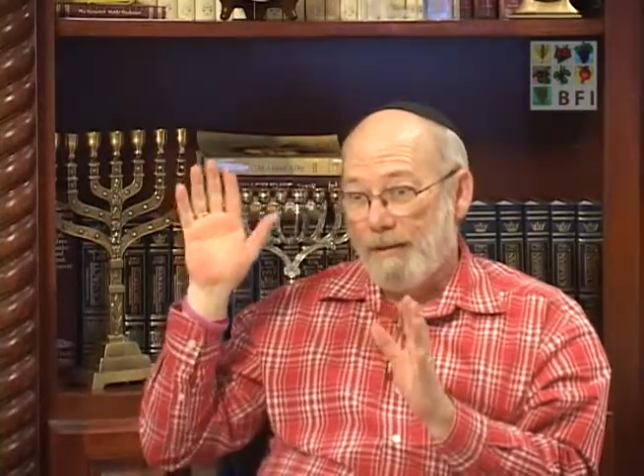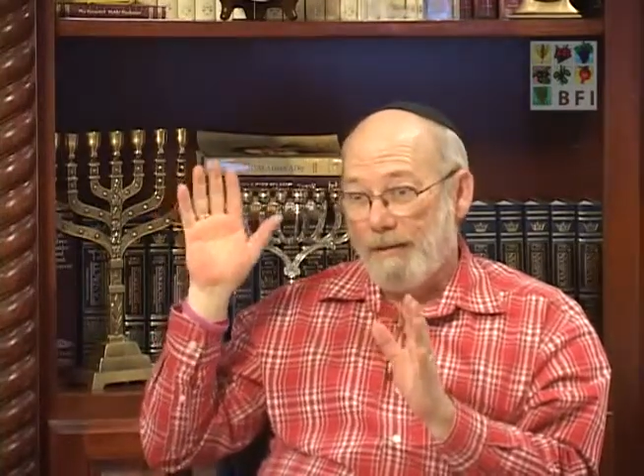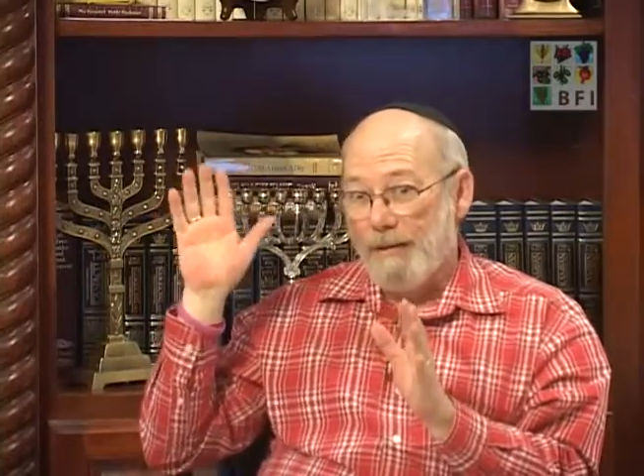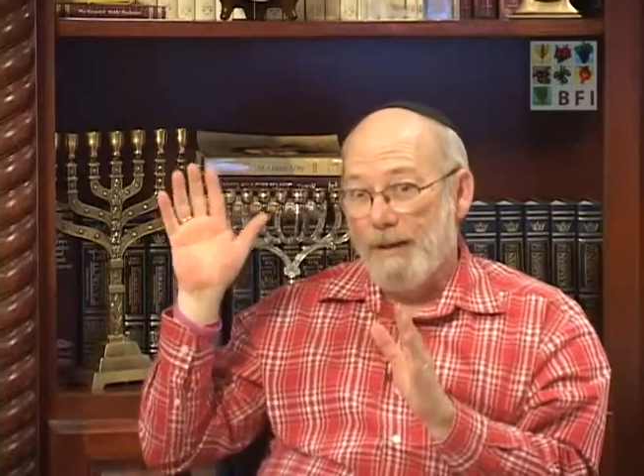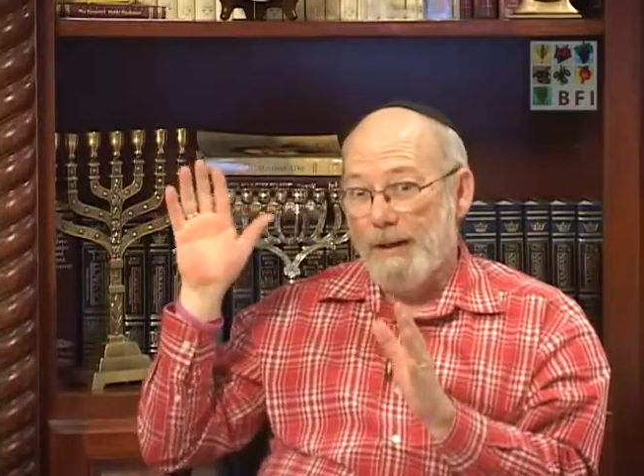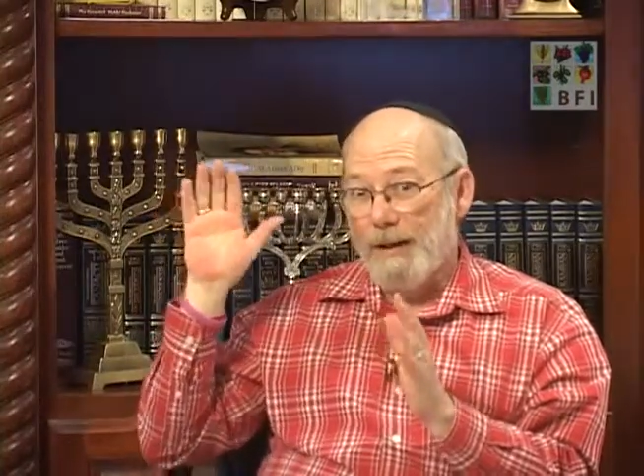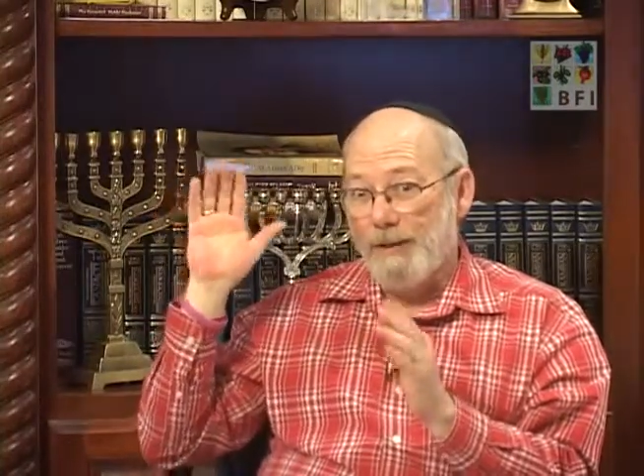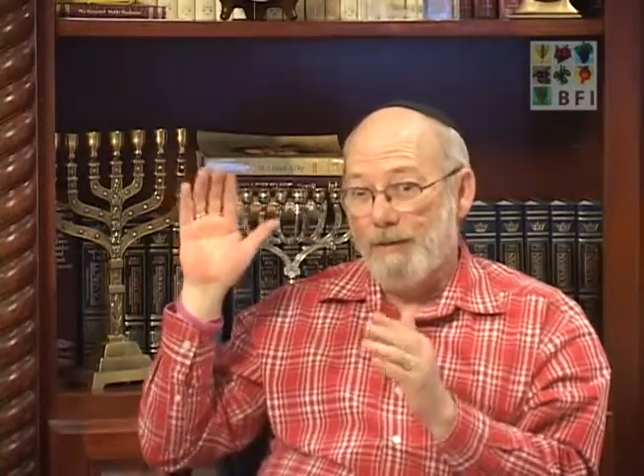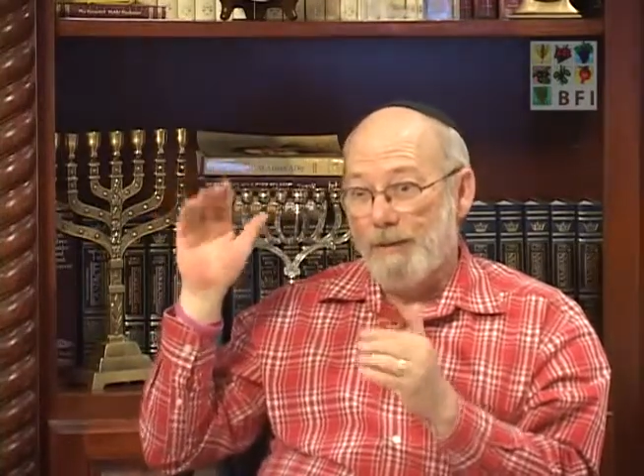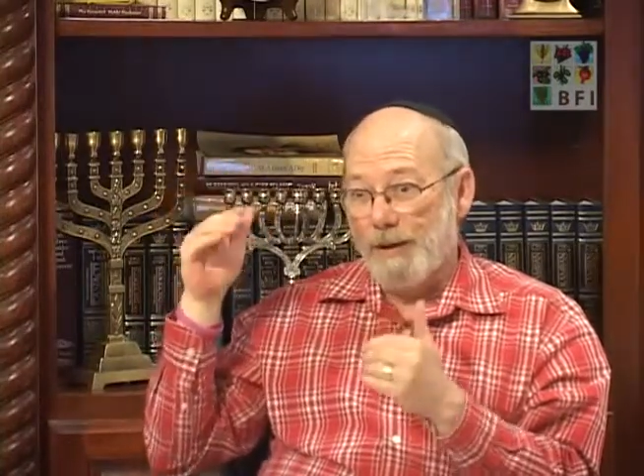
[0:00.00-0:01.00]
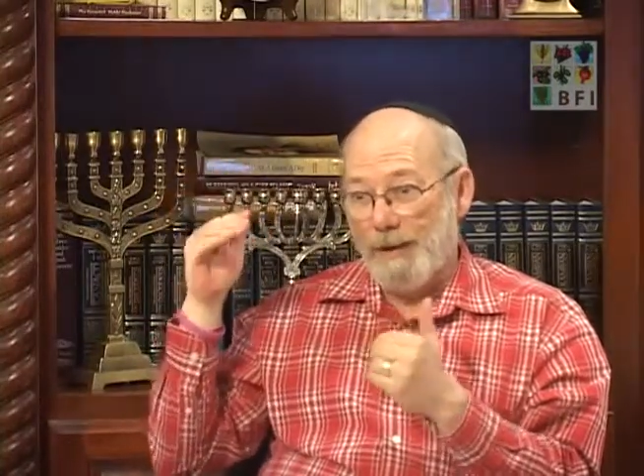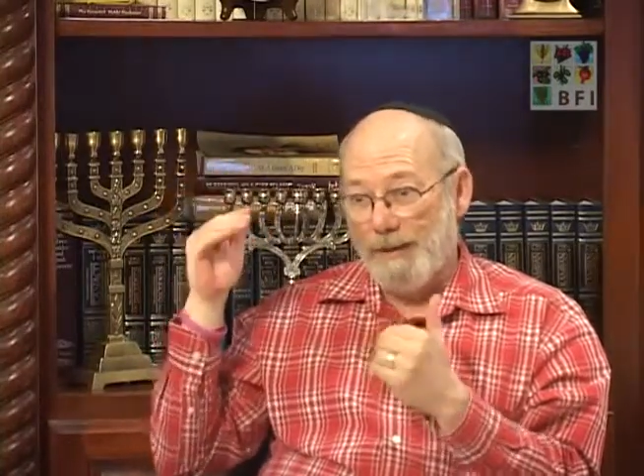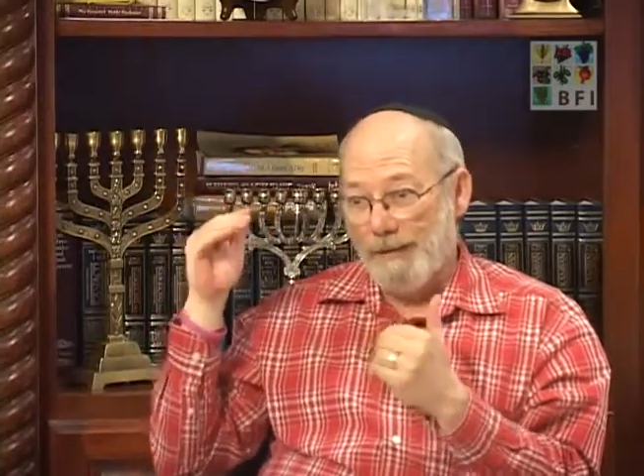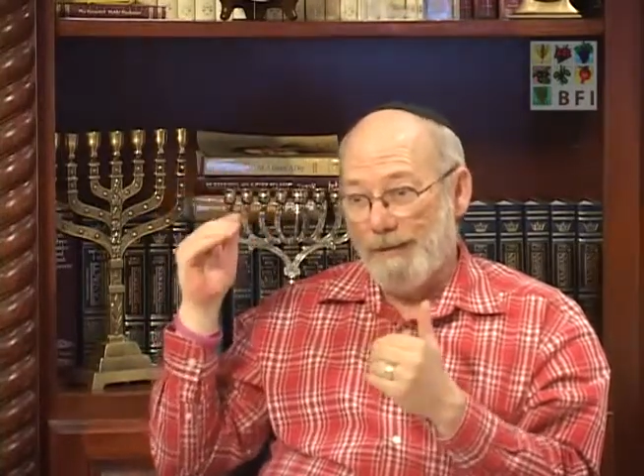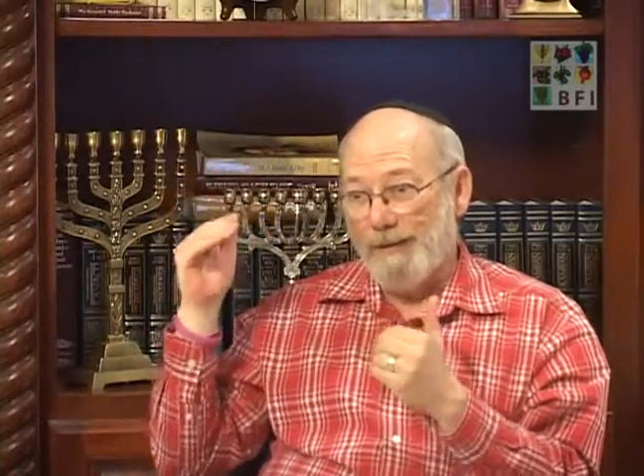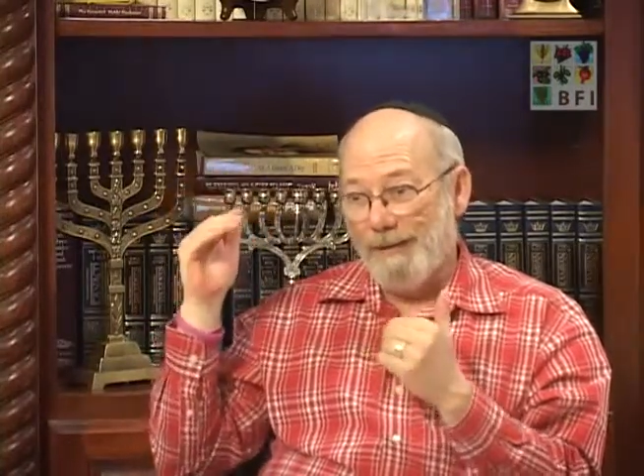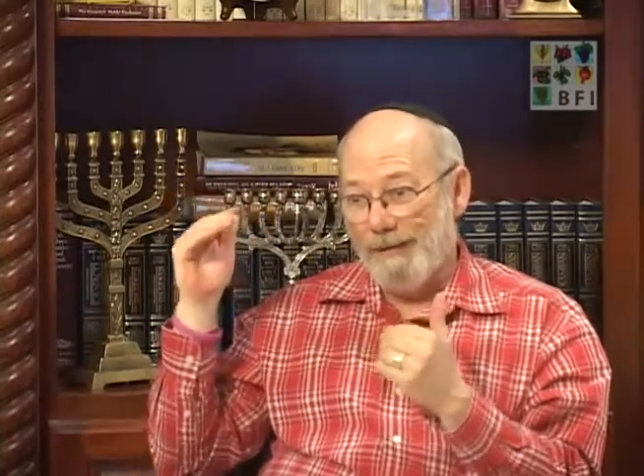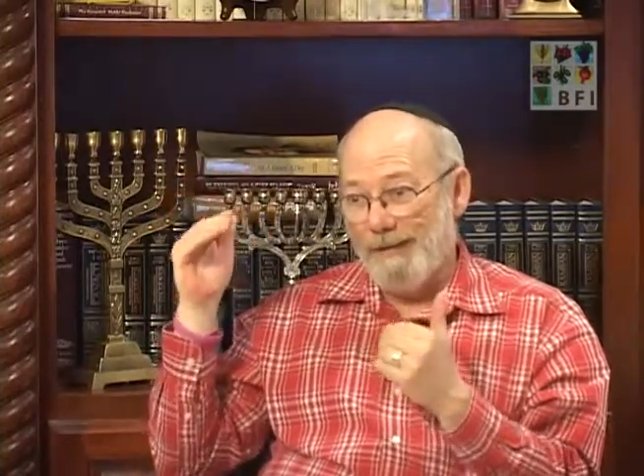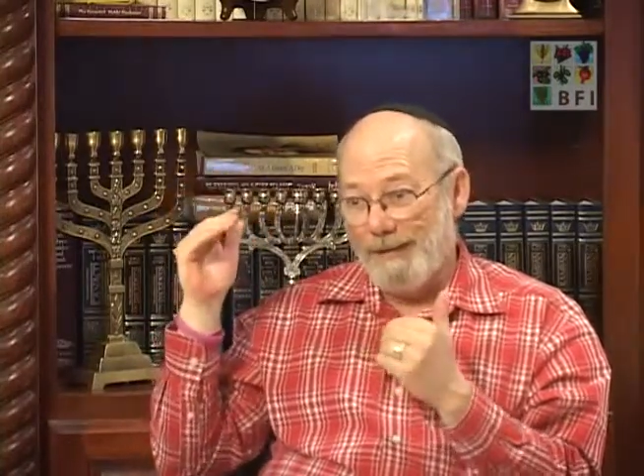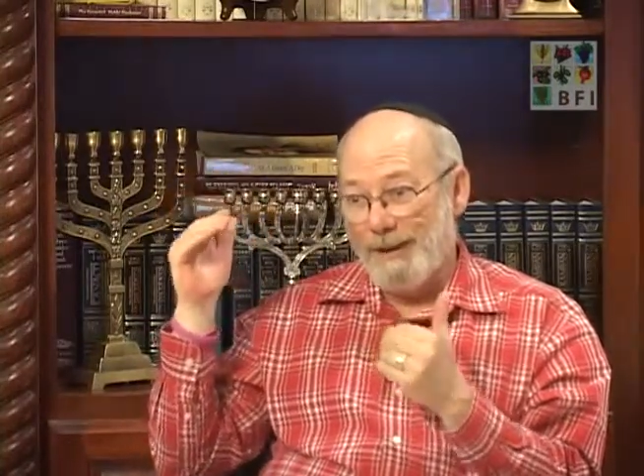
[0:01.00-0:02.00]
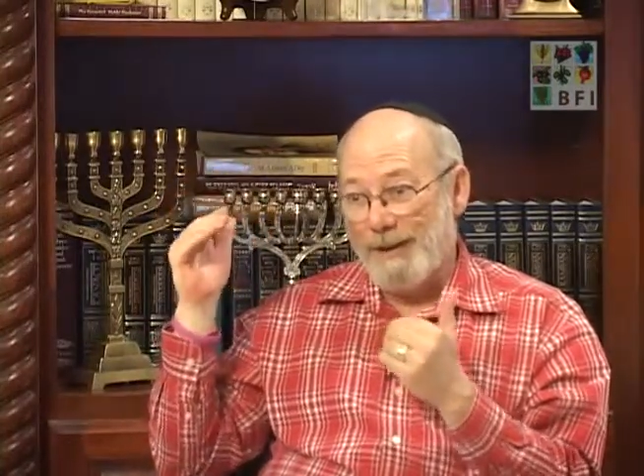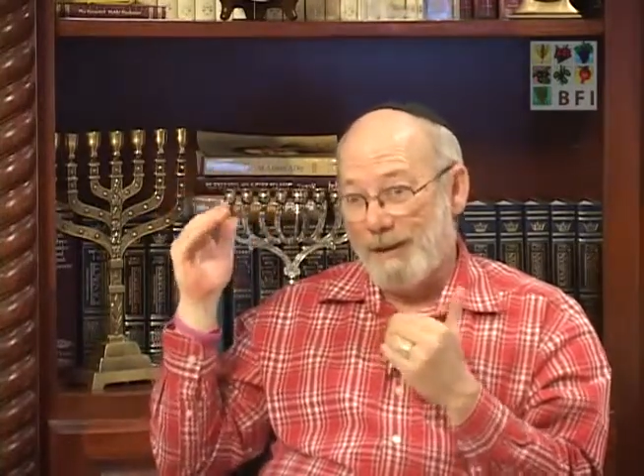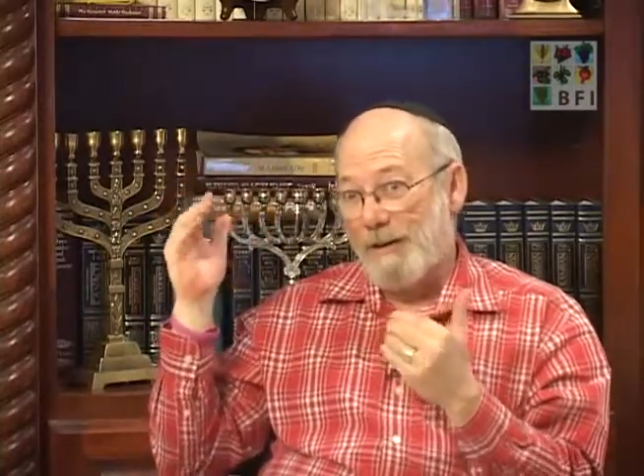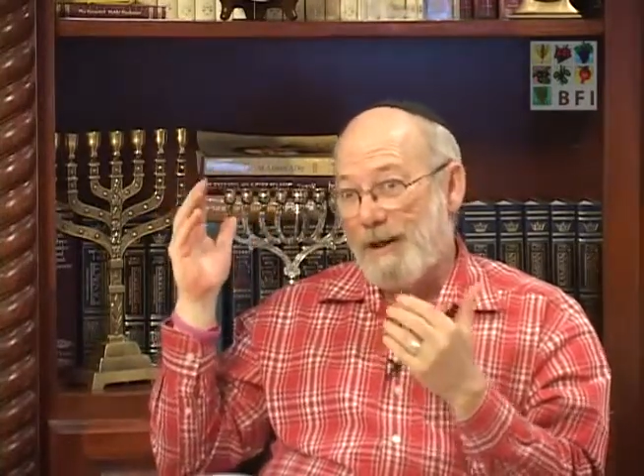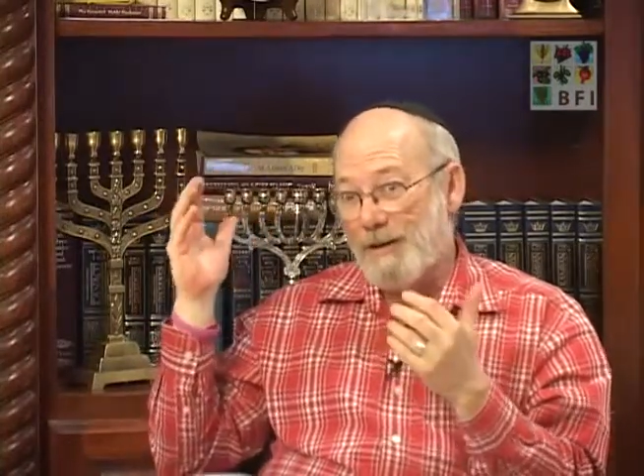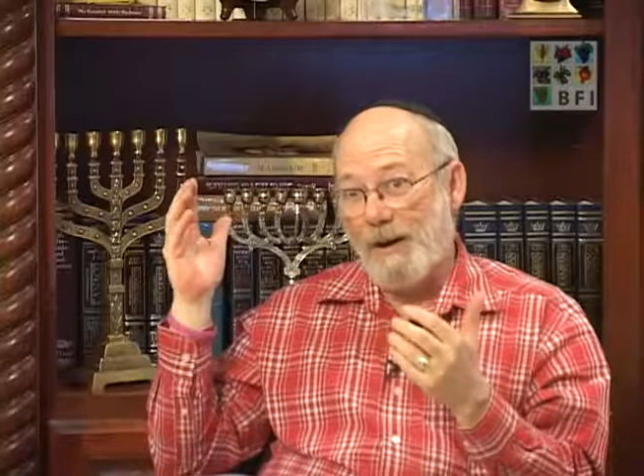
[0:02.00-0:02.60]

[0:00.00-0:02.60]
Really and truly, this is why